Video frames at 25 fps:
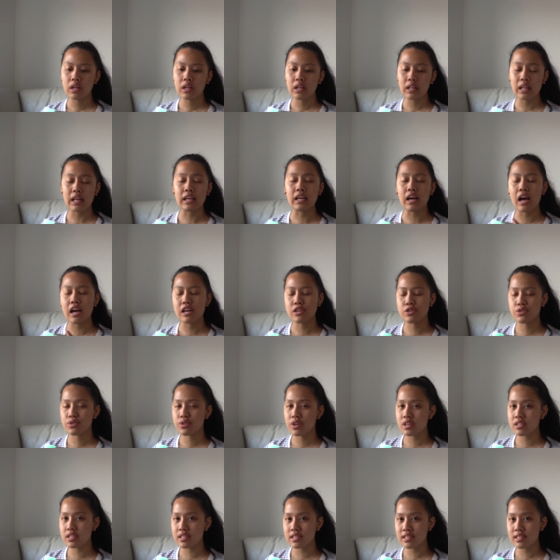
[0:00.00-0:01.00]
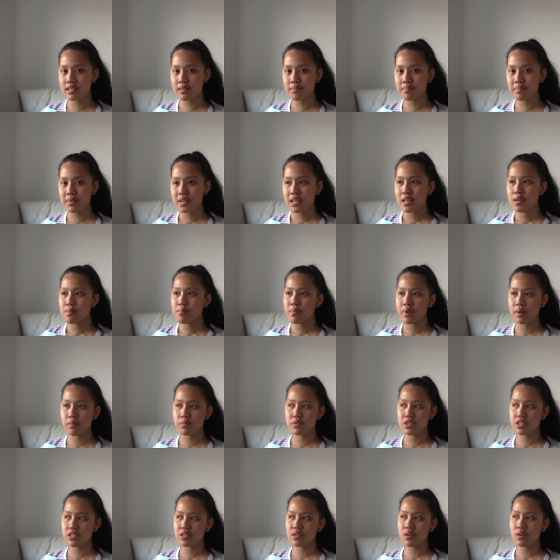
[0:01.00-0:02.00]
like, I trust them, but I'm
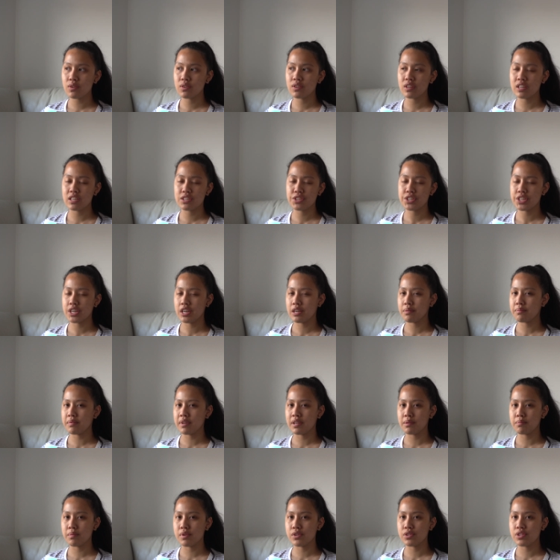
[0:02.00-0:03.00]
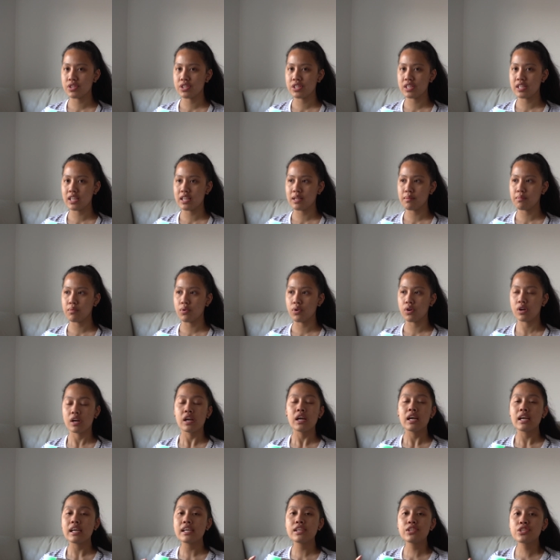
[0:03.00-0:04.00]
just not good at sharing my emotions anymore.
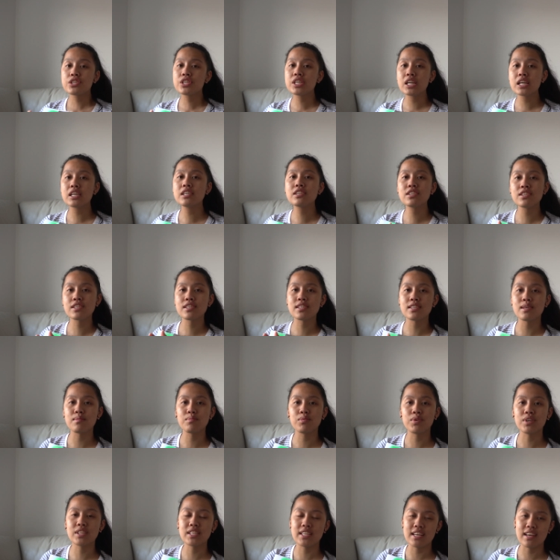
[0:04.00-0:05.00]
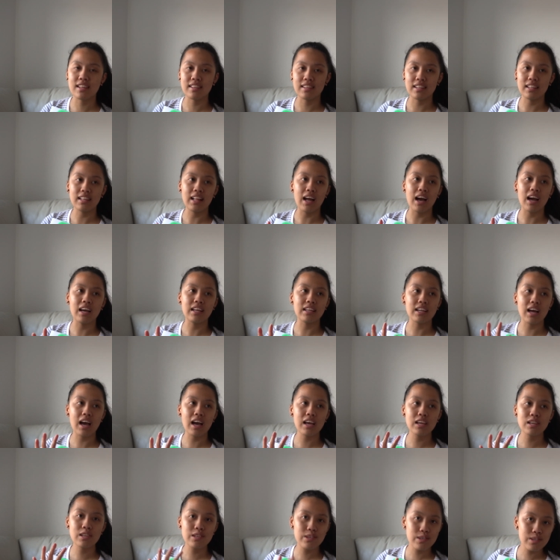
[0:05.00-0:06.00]
It changed somewhere down the line.
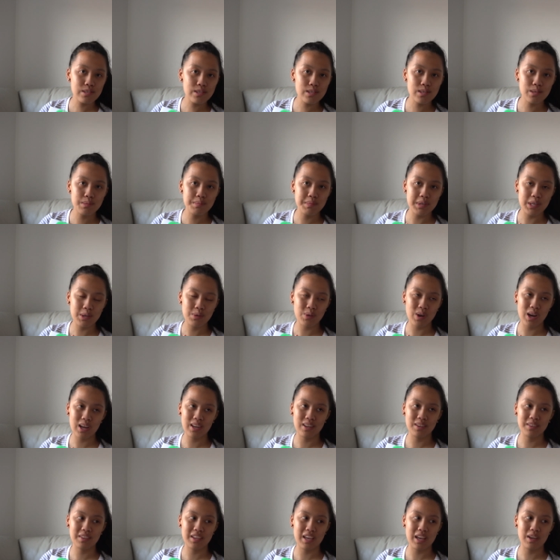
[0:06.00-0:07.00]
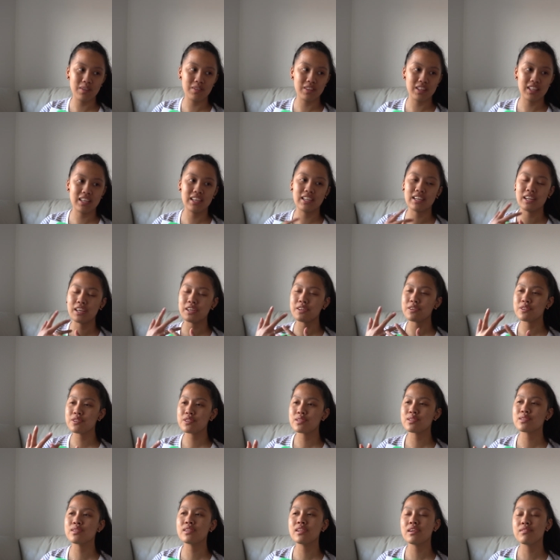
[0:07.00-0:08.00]
I used to be quite okay with it and I
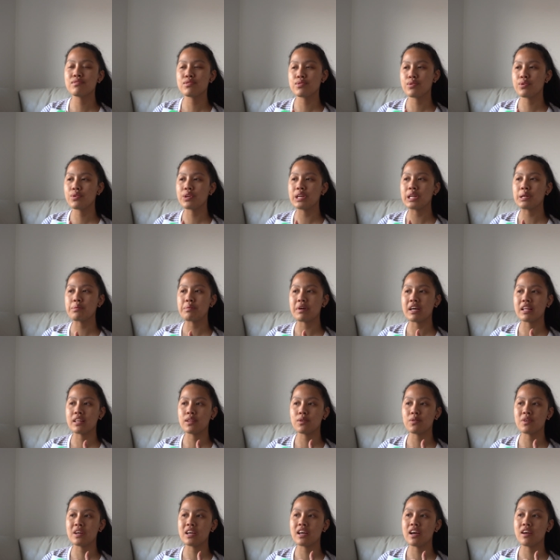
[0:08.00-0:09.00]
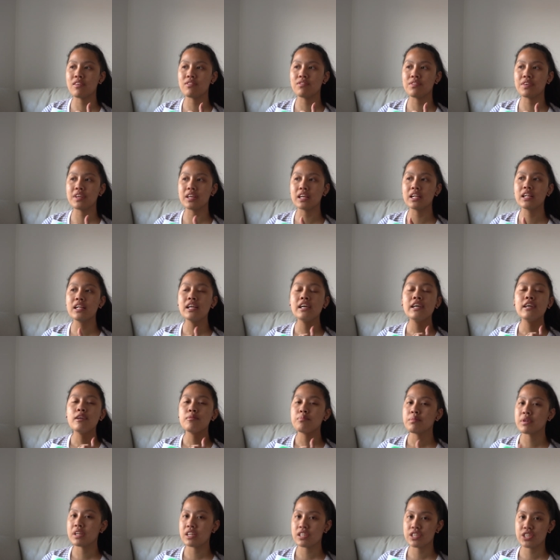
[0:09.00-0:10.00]
used to love talking about the way I feel,
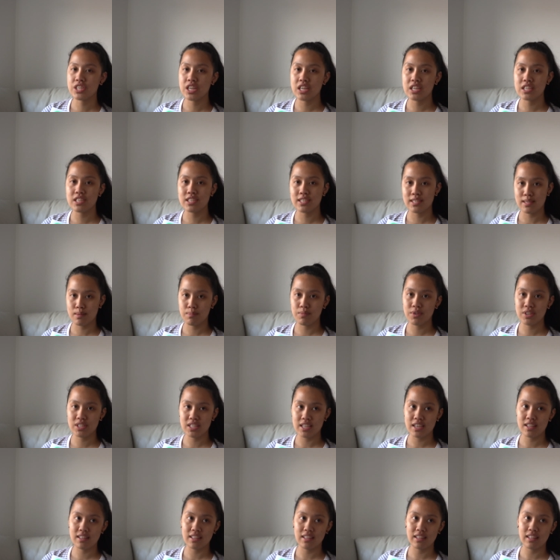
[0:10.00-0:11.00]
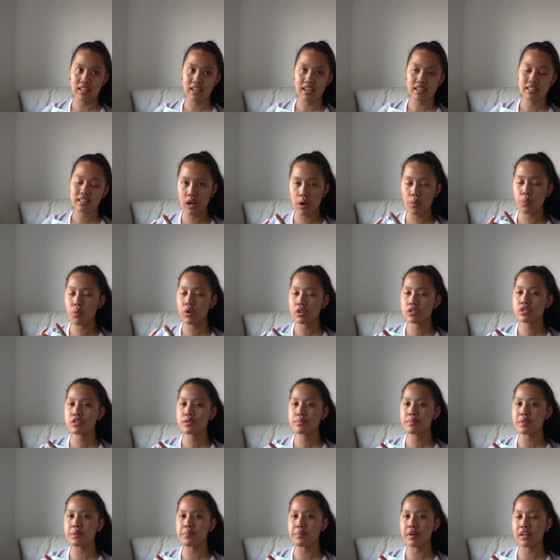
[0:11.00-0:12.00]
but it changed somewhere down the line. I want to
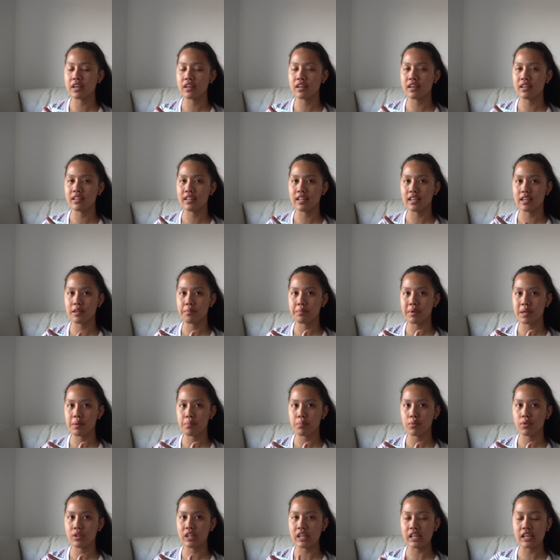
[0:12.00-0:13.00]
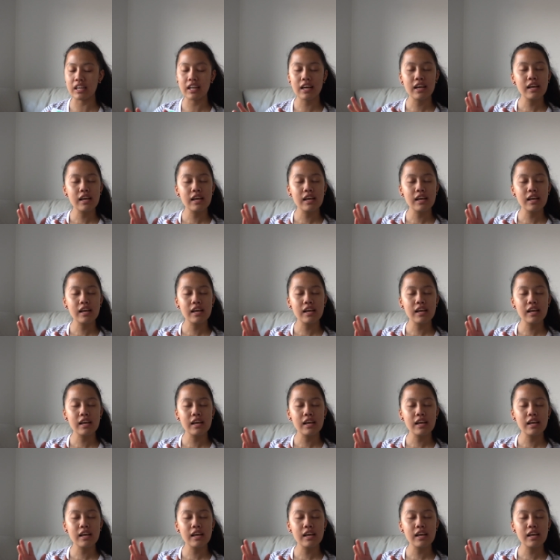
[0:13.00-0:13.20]
be better at letting people in.